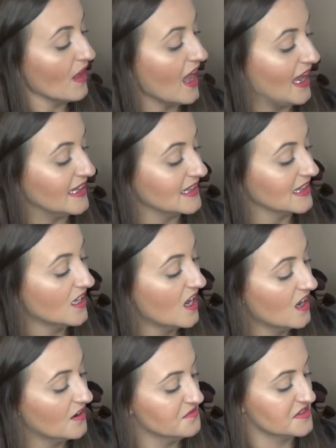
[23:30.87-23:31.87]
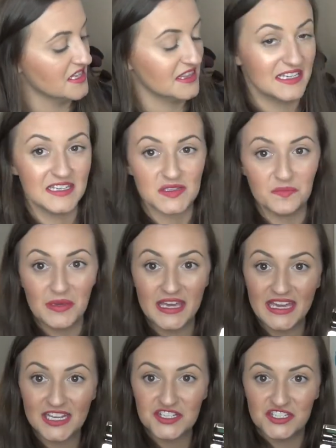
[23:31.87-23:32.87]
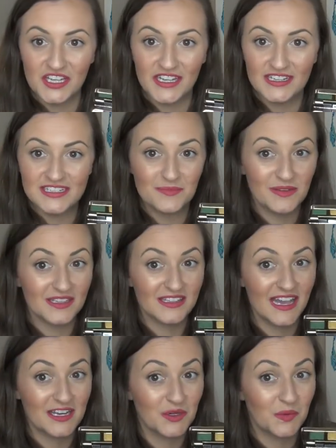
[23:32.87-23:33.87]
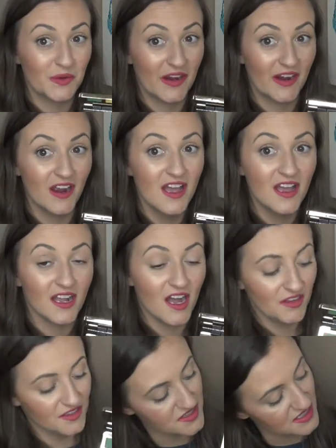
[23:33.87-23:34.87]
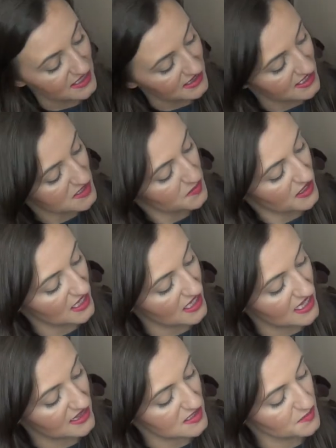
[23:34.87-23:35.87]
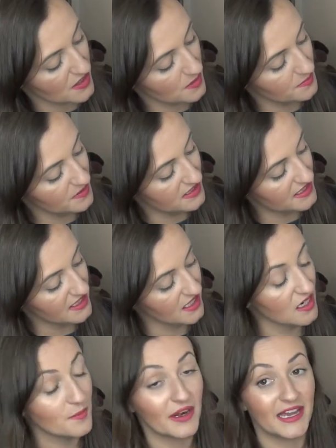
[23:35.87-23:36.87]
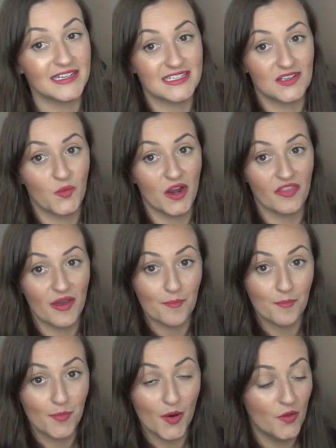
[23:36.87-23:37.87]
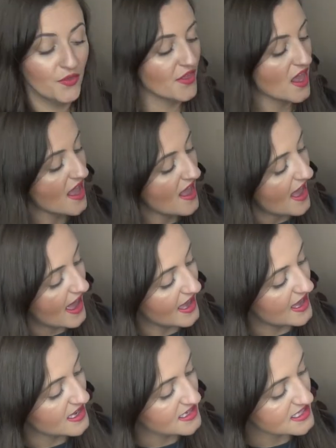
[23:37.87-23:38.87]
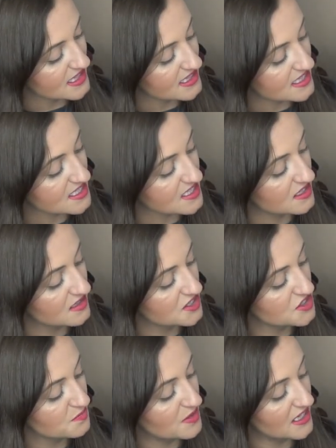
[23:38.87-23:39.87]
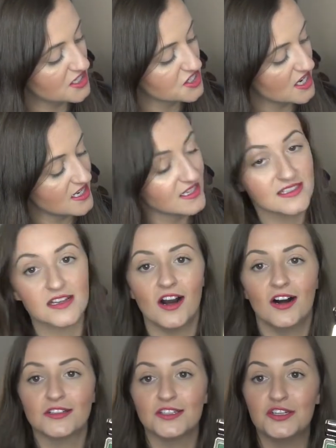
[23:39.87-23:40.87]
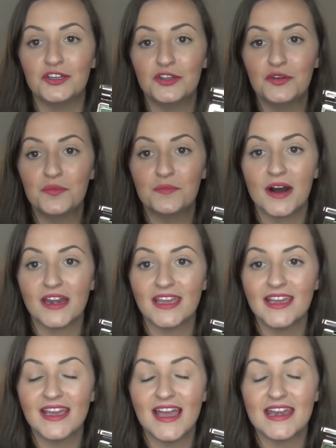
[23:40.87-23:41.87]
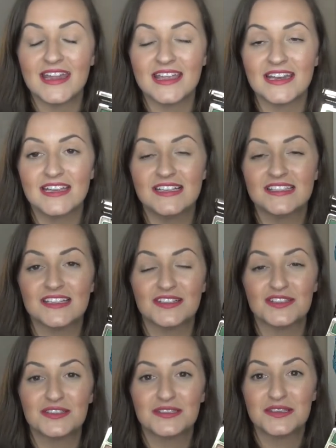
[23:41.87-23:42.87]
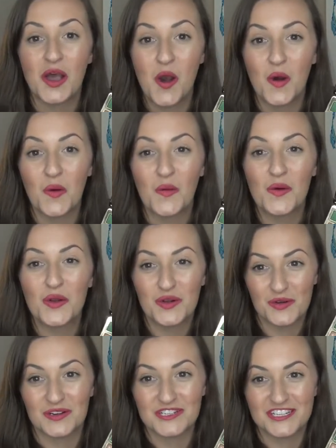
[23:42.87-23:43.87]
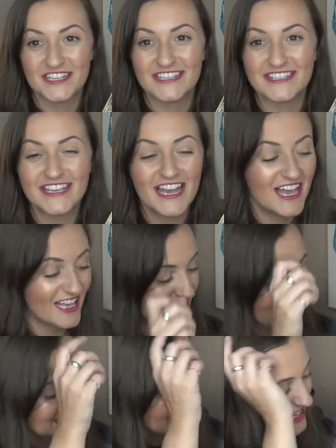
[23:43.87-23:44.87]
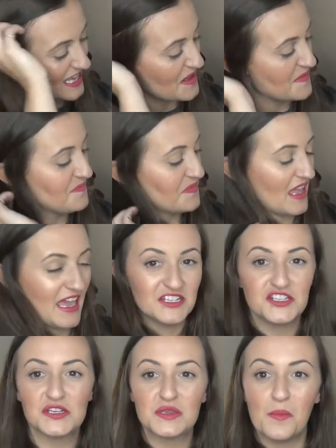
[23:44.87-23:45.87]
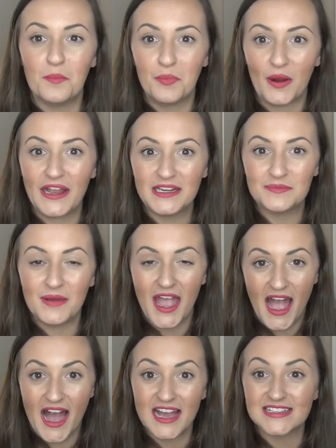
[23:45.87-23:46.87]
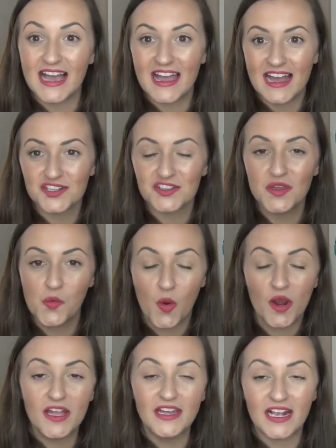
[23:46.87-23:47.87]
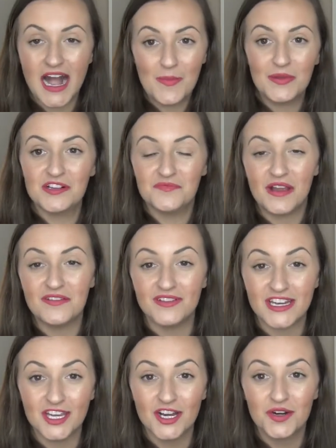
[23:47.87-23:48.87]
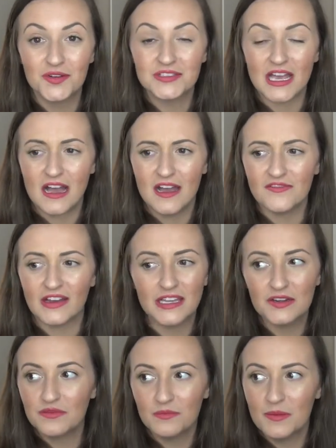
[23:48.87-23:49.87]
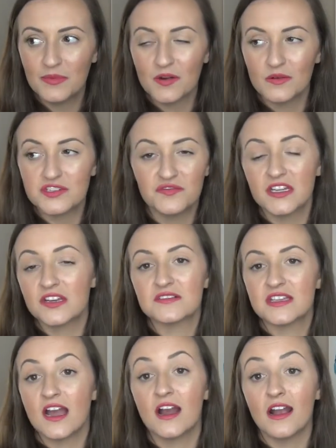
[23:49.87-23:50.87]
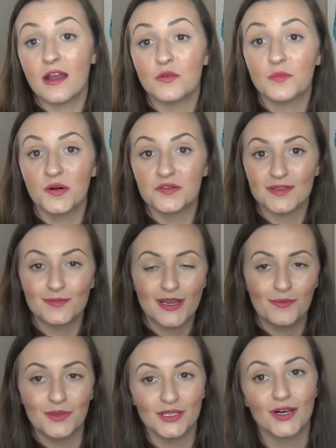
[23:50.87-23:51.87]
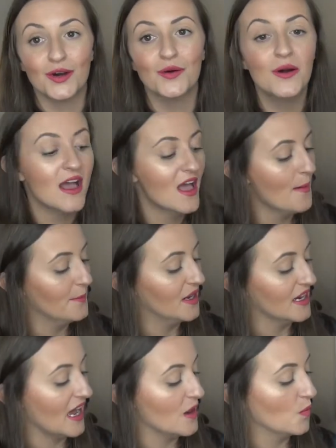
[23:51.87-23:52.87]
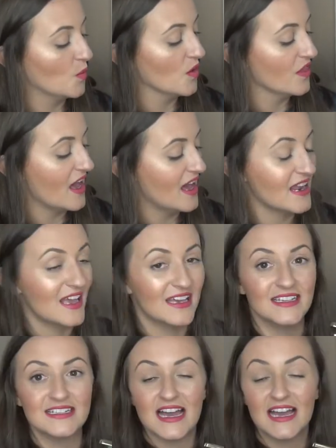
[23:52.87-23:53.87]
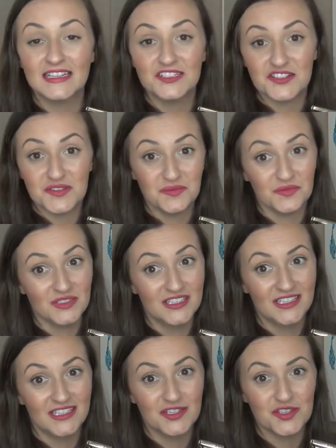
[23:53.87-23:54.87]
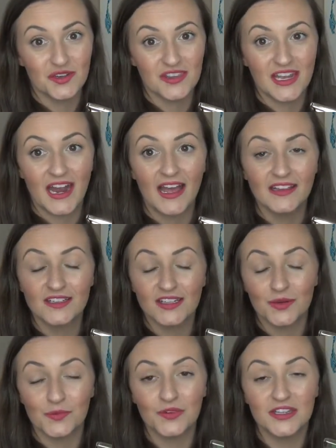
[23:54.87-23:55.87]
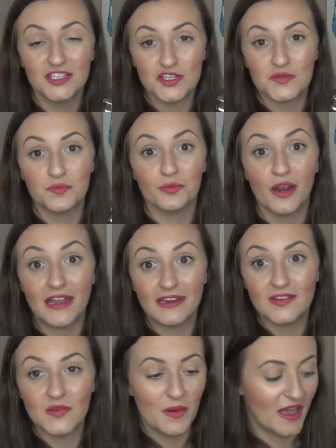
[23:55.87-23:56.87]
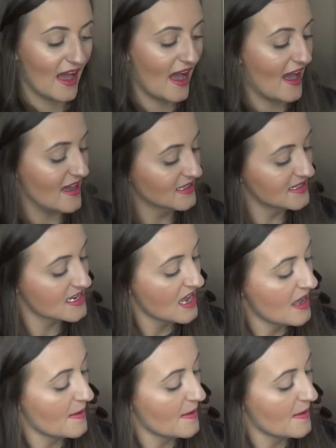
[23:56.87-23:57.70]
I loved this pink shade. Typically, I don't wear colors like this pink and this purple in here, but I did wear them both. And this pink shade is called New Money, and it is so gorgeous. Like, it just brightened my eyes. I actually wore it in a couple of my videos. If I can remember which videos they are, I will post them down below. But I wore that, and I just really enjoyed that eye look. It really just brightened my eyes.